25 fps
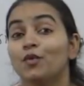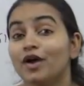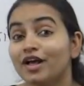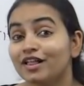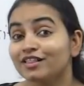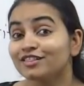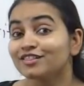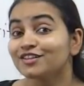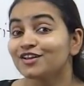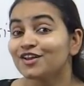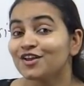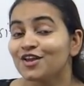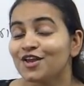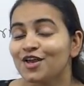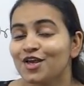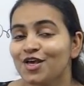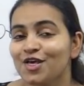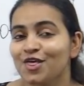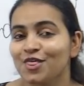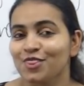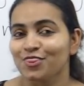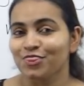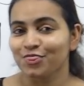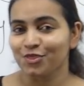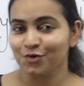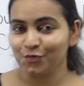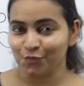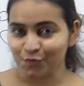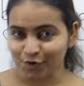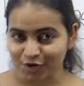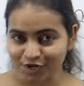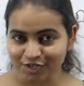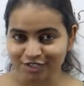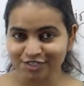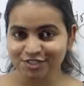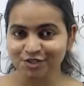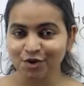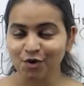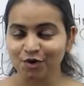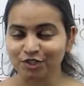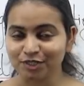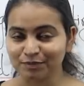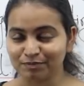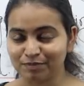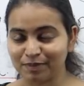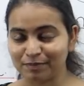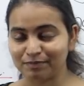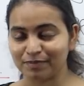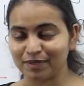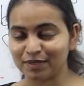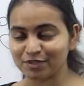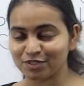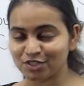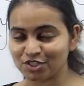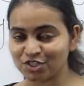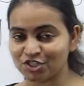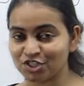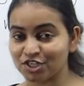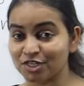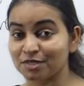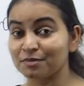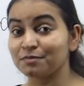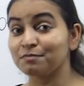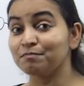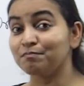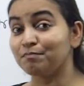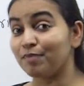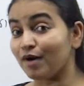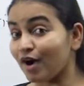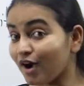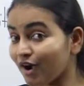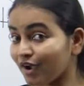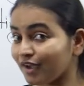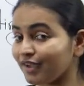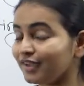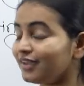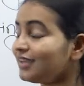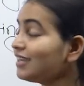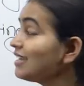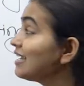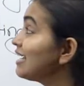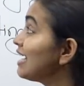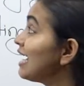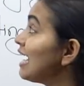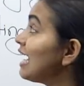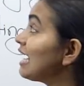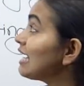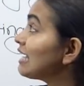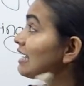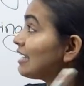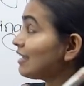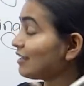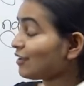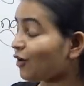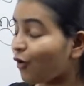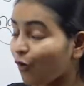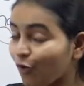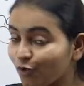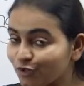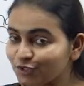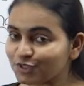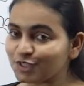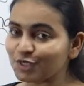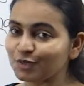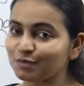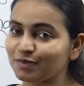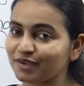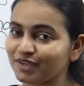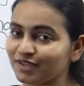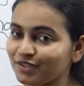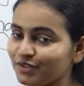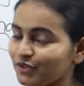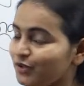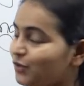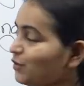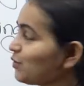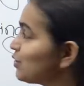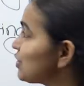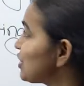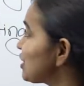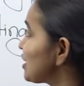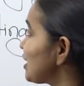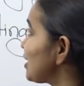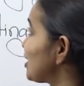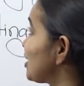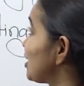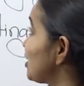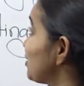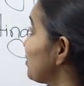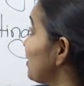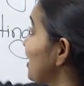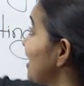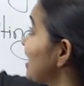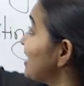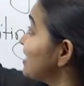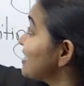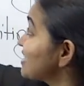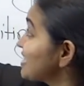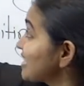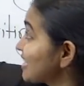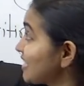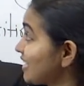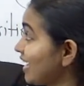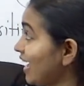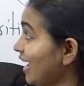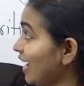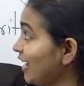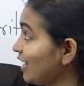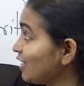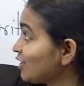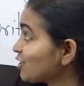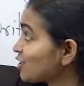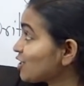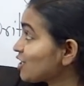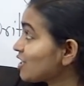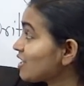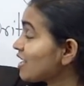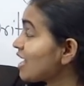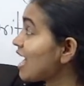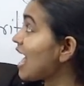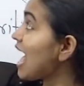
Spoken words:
Well, the word or the preposition by can also be used to indicate